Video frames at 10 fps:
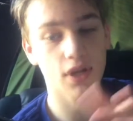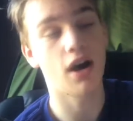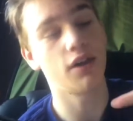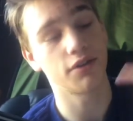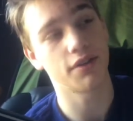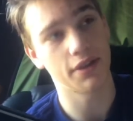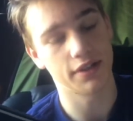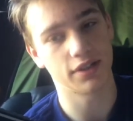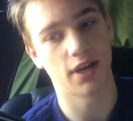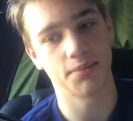other than the
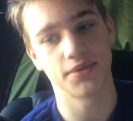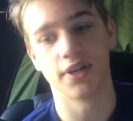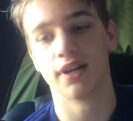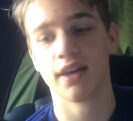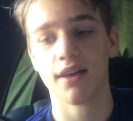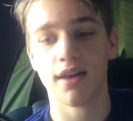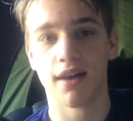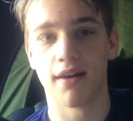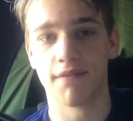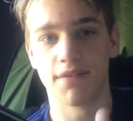Thompson,
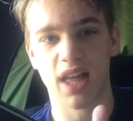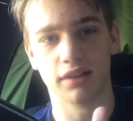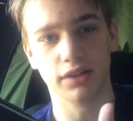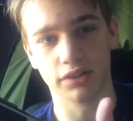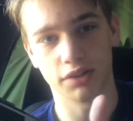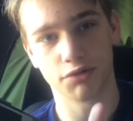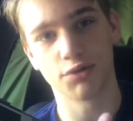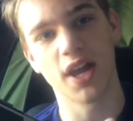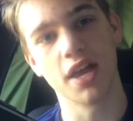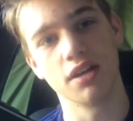have that little
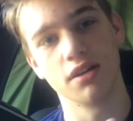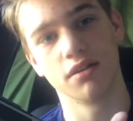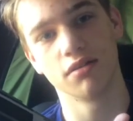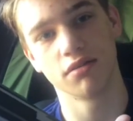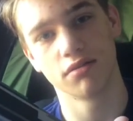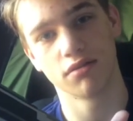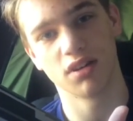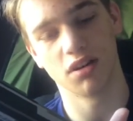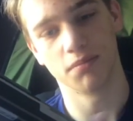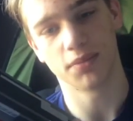gray
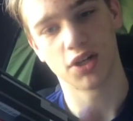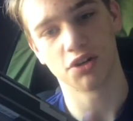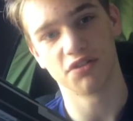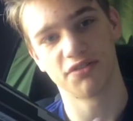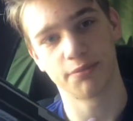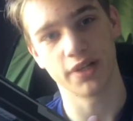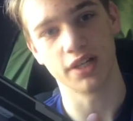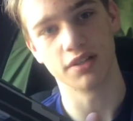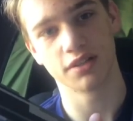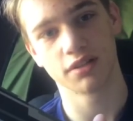um, curved
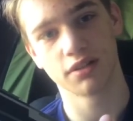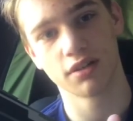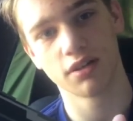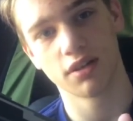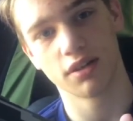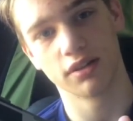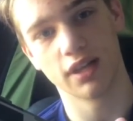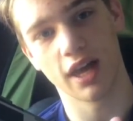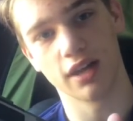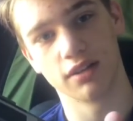piece
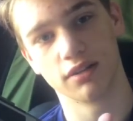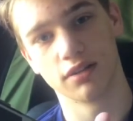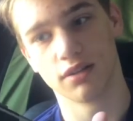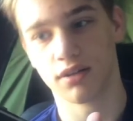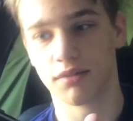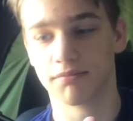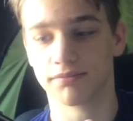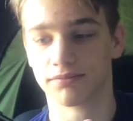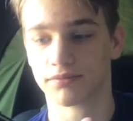that um,